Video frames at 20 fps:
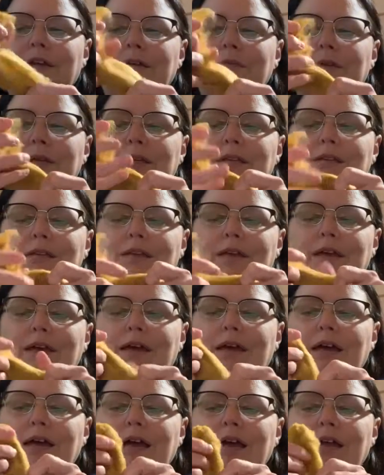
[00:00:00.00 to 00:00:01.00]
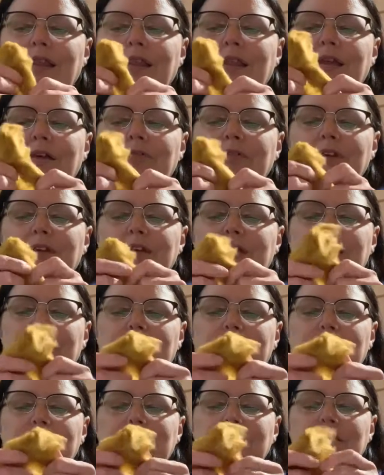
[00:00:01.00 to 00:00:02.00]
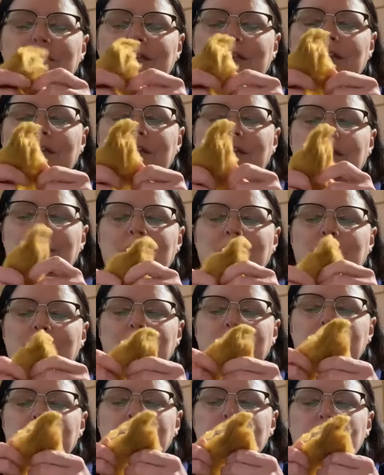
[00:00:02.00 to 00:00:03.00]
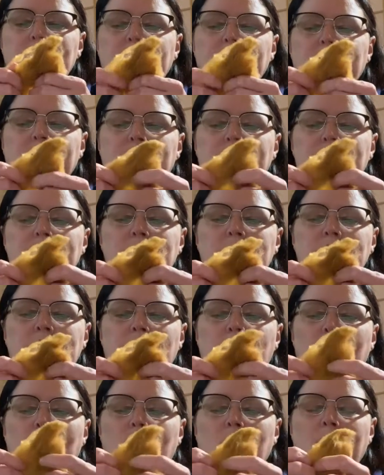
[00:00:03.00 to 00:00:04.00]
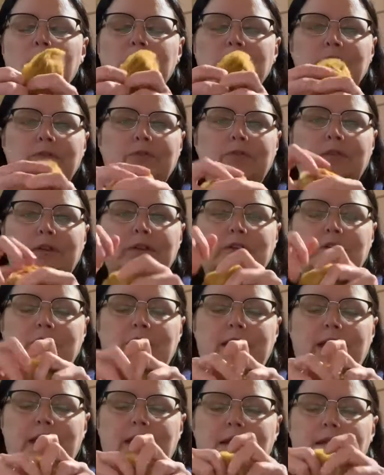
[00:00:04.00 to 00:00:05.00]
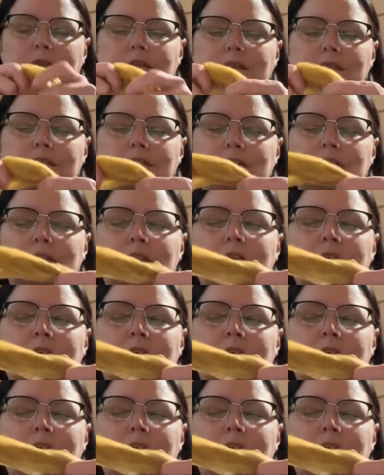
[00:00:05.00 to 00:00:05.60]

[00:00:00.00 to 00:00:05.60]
I mean, I love it. It just feels so wonderful in your hands.